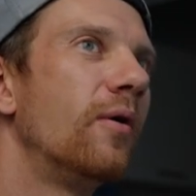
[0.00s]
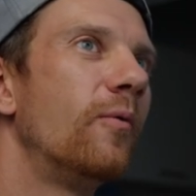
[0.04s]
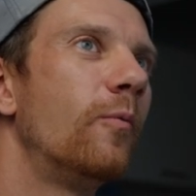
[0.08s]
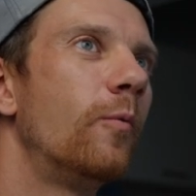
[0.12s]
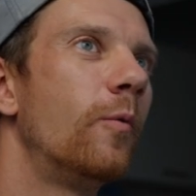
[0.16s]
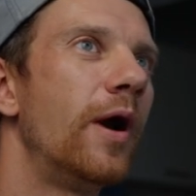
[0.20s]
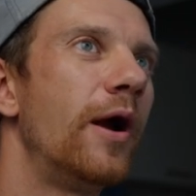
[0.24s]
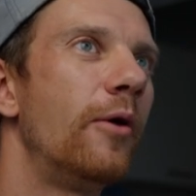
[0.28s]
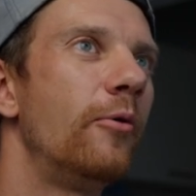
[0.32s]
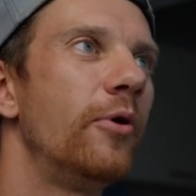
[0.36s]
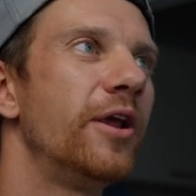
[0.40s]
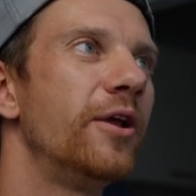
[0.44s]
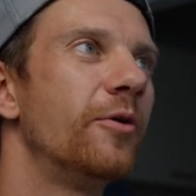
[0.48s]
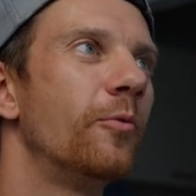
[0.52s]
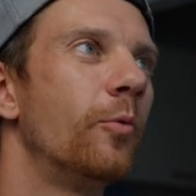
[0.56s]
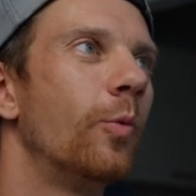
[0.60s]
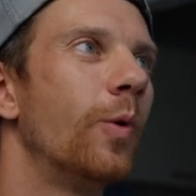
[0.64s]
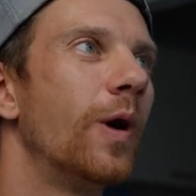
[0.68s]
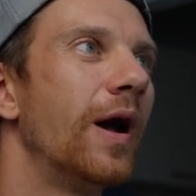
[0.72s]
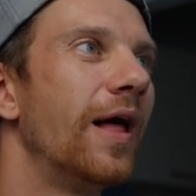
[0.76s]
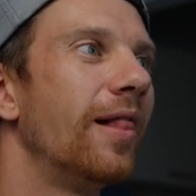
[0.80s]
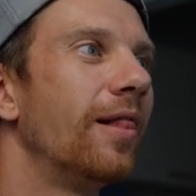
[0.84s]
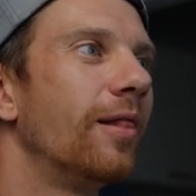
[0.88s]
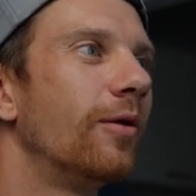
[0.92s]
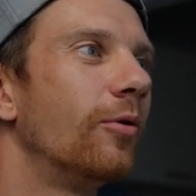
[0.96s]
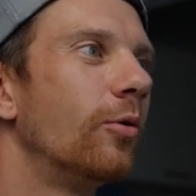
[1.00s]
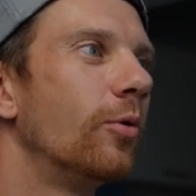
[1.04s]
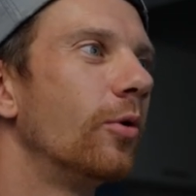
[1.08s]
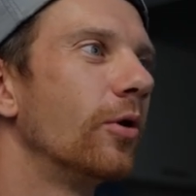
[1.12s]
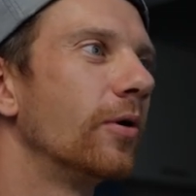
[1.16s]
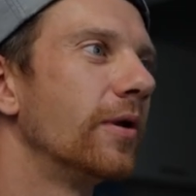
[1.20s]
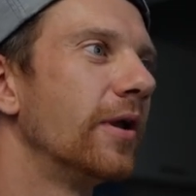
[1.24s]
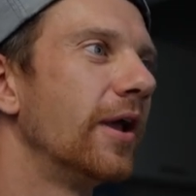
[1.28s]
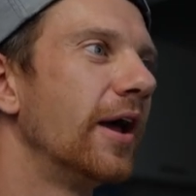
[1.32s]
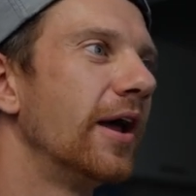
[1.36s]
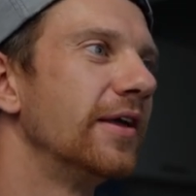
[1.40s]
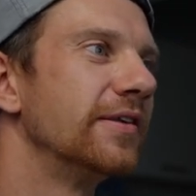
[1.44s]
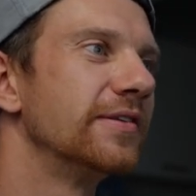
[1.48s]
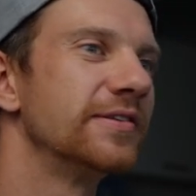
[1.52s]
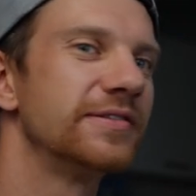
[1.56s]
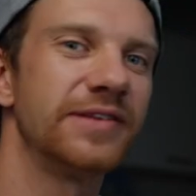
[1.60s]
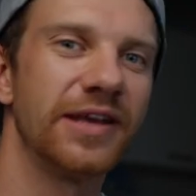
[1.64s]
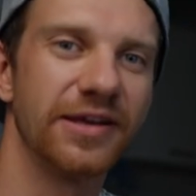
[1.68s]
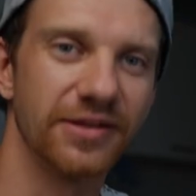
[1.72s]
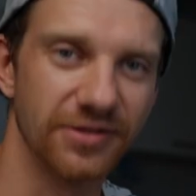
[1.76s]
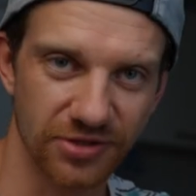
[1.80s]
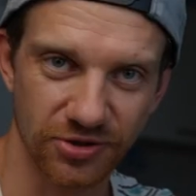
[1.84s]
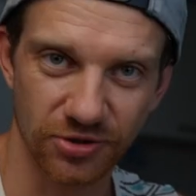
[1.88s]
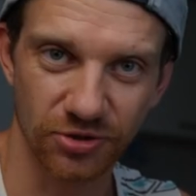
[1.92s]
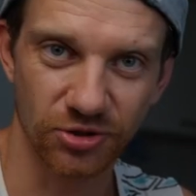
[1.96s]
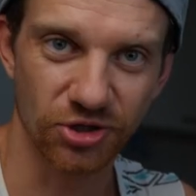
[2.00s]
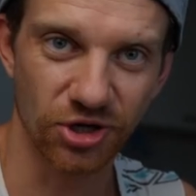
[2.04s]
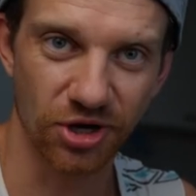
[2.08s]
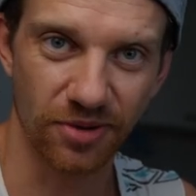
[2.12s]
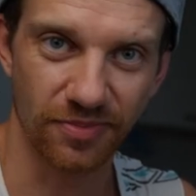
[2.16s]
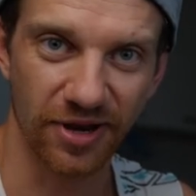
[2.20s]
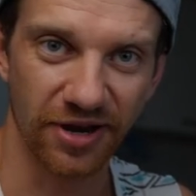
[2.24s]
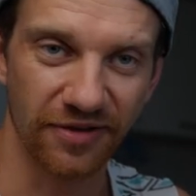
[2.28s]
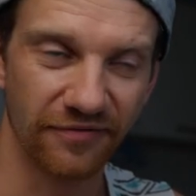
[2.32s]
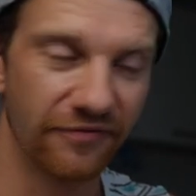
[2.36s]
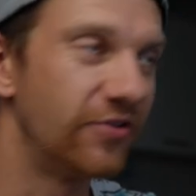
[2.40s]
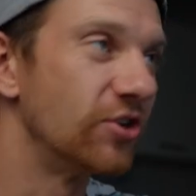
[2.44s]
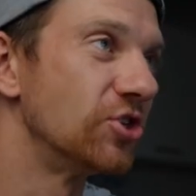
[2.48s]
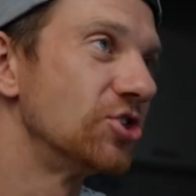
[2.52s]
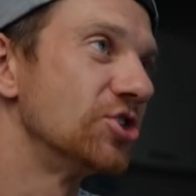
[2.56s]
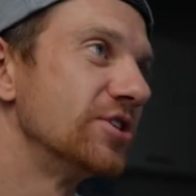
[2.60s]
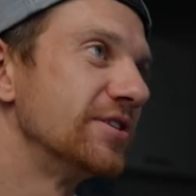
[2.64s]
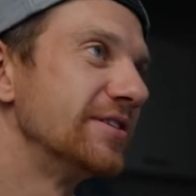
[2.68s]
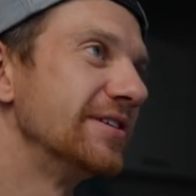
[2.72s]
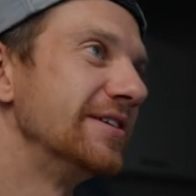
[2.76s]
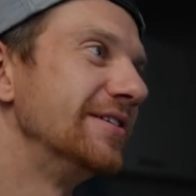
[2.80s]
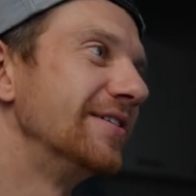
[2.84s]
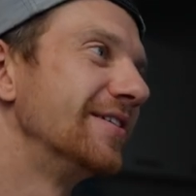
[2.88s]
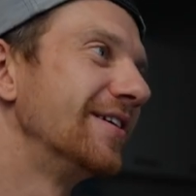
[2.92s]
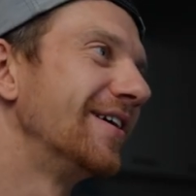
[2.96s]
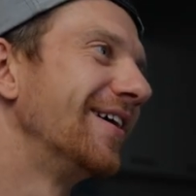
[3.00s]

very well organized thanks to German efficiency.